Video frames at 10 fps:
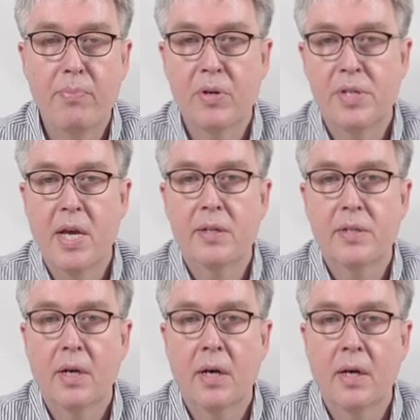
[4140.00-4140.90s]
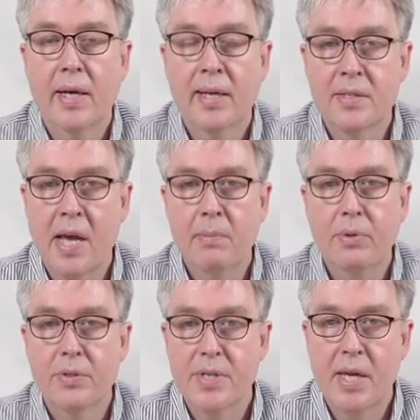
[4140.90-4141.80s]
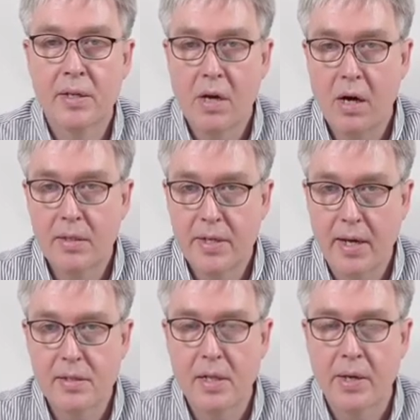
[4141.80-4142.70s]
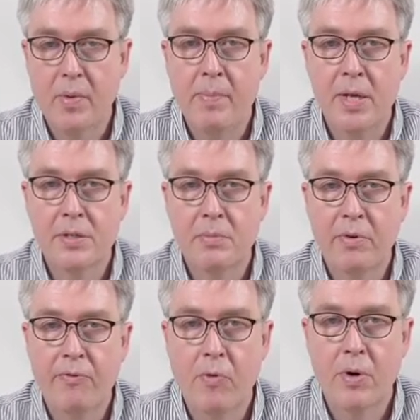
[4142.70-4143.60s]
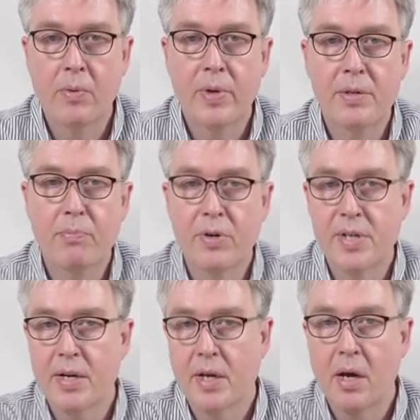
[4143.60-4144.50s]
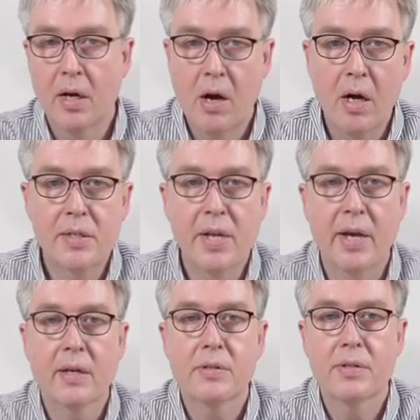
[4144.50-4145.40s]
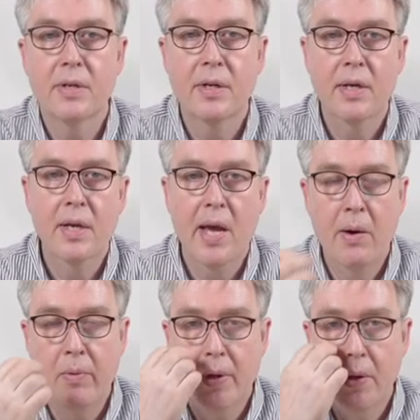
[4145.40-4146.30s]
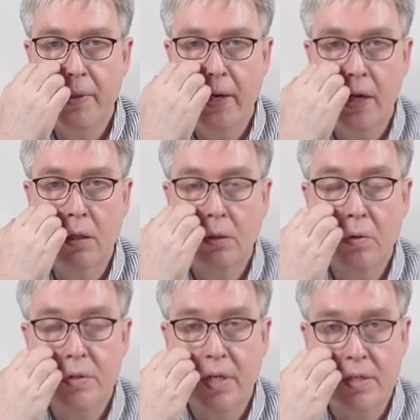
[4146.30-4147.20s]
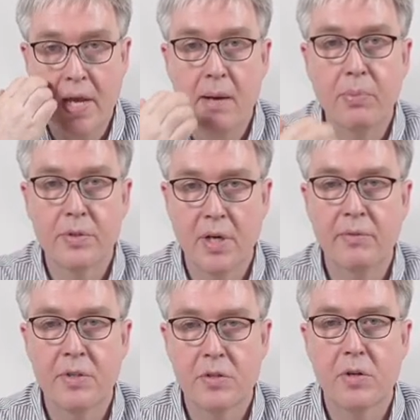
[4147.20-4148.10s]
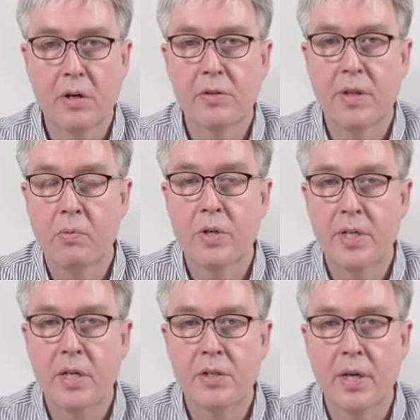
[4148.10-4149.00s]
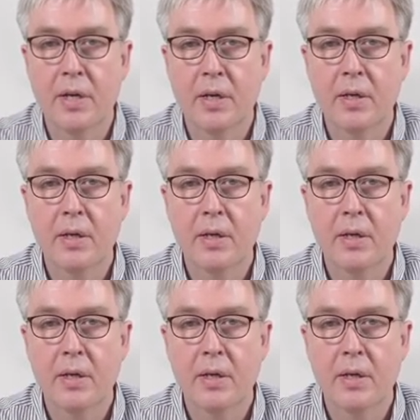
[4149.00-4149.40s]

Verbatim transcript: present uh, examples in context, like we mentioned before. We present a, a context and we, that includes examples of the structure that we're teaching.